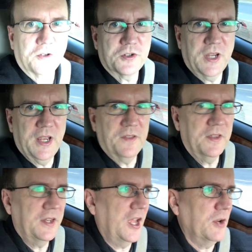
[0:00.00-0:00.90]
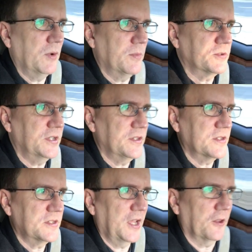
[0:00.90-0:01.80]
understand that I represent
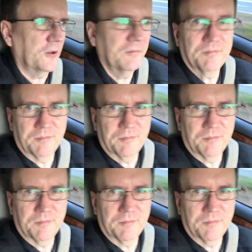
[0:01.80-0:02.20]
the seller."